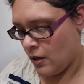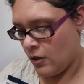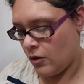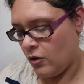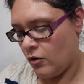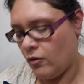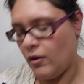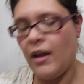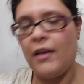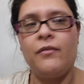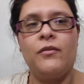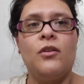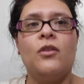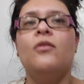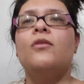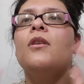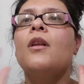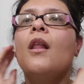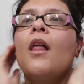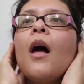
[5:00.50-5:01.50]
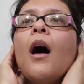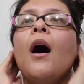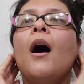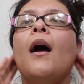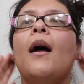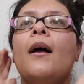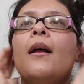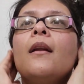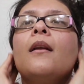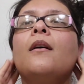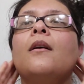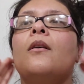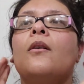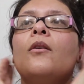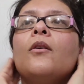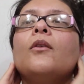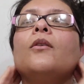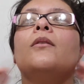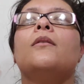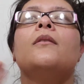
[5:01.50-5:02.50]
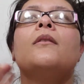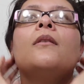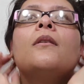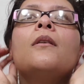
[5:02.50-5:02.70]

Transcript: You don't have to use a lot, or